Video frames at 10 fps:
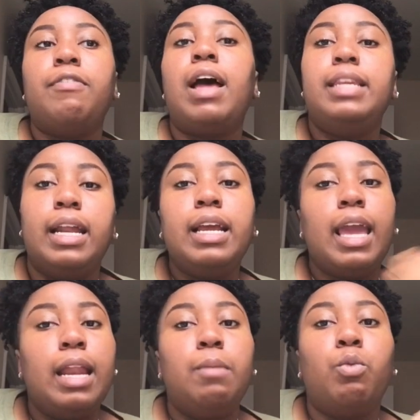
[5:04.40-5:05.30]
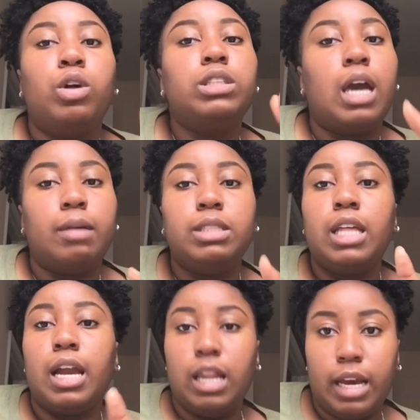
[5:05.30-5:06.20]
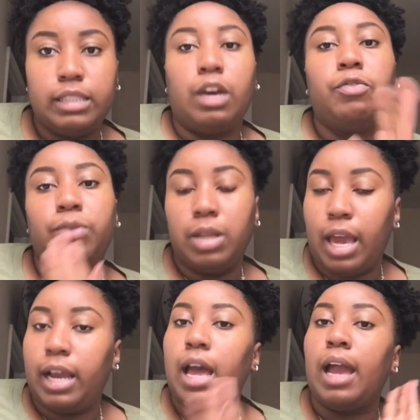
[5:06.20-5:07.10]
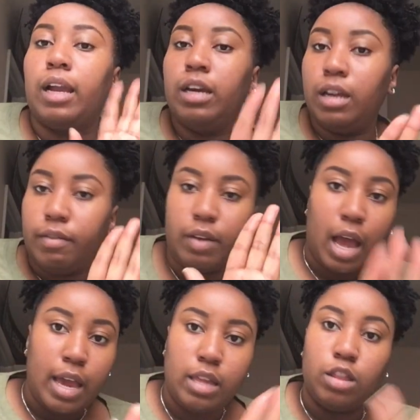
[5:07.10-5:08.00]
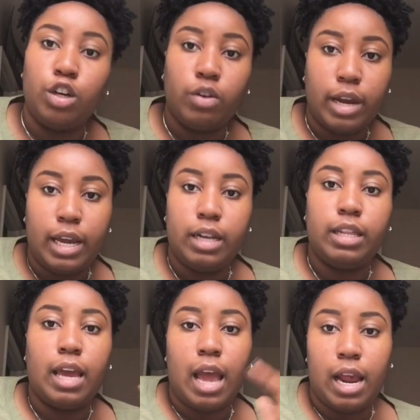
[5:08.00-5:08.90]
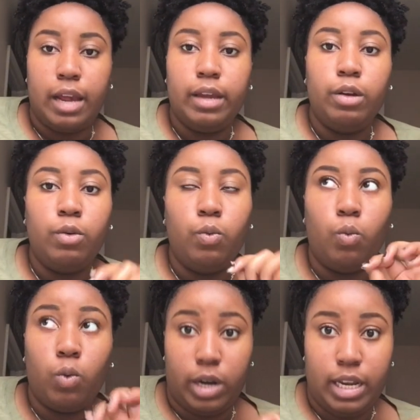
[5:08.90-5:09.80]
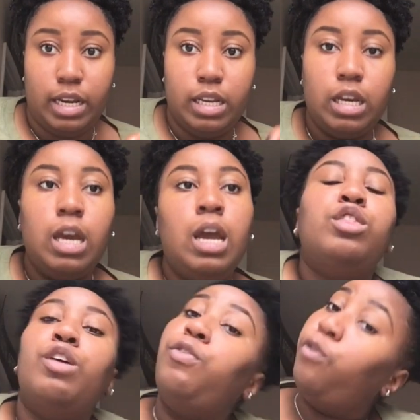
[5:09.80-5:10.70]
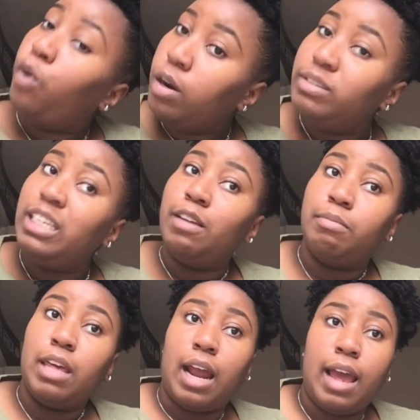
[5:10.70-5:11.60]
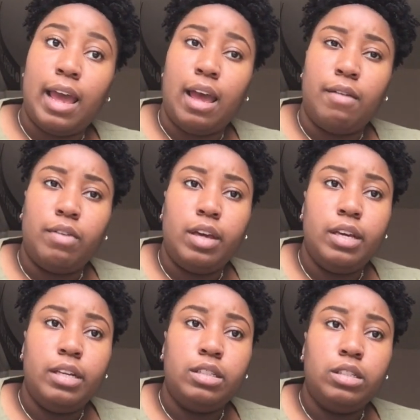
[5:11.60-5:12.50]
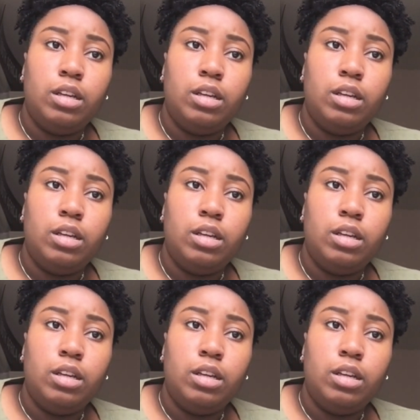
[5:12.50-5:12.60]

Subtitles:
if I dedicated more time to that class, I feel like I could have gotten the grade that I wanted. The fourth tip that I have is